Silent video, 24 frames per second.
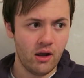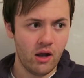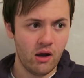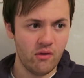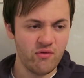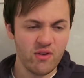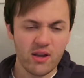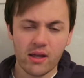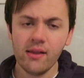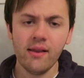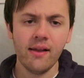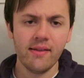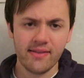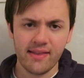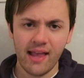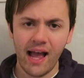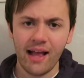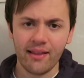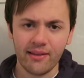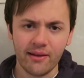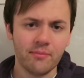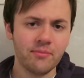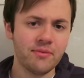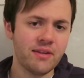a real
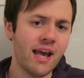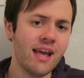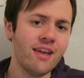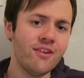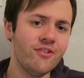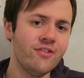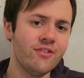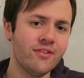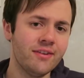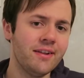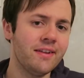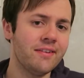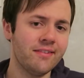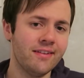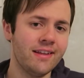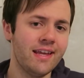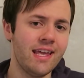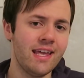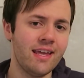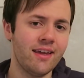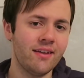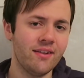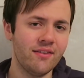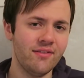adaptation to this league.